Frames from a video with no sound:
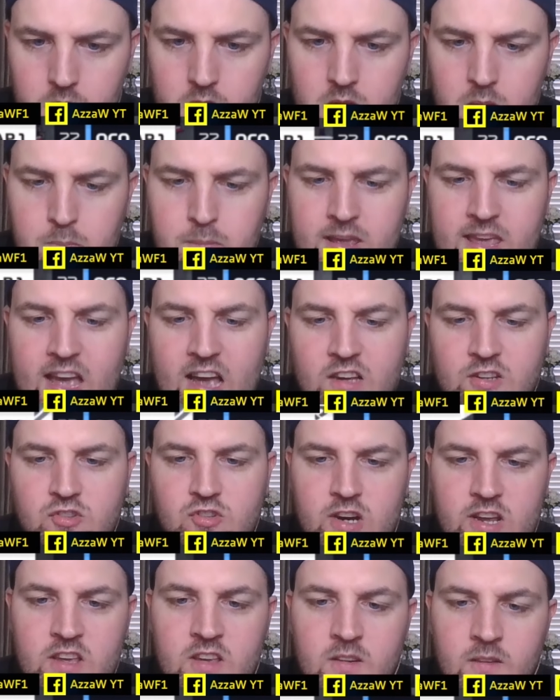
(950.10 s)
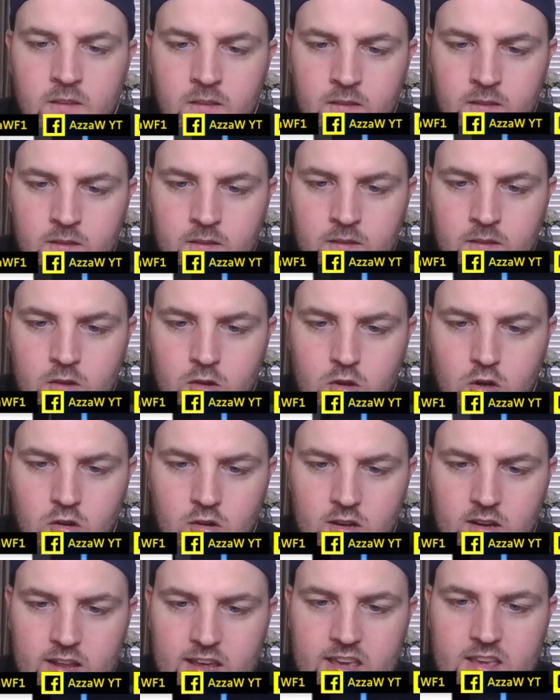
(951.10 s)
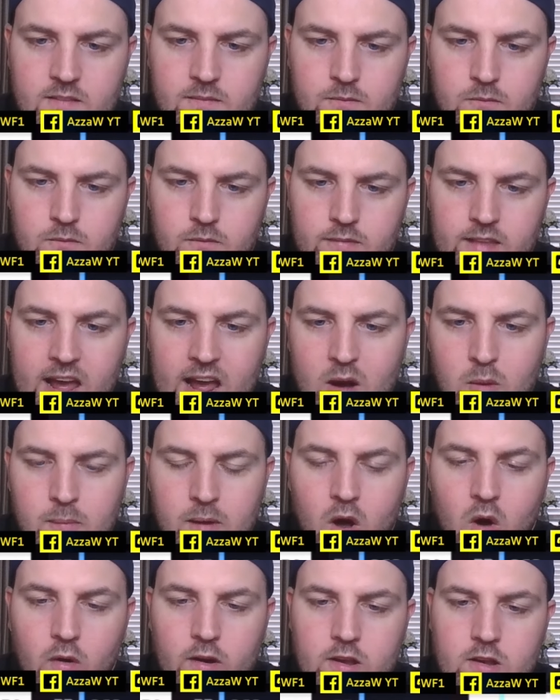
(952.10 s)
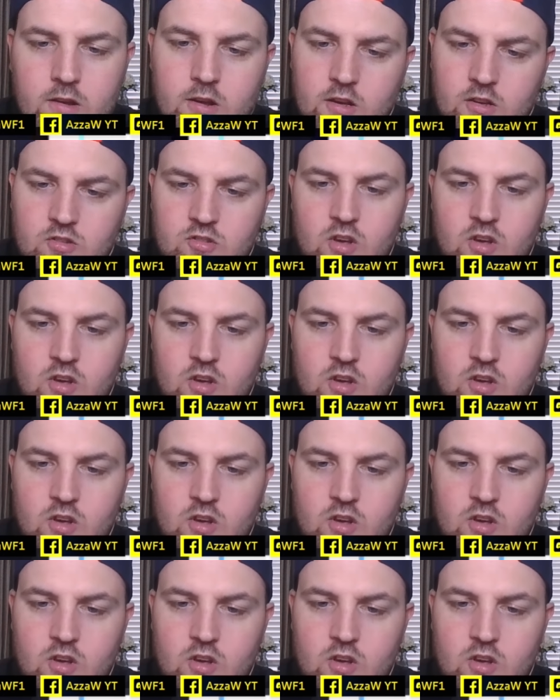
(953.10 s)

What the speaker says: Piastri currently now behind us,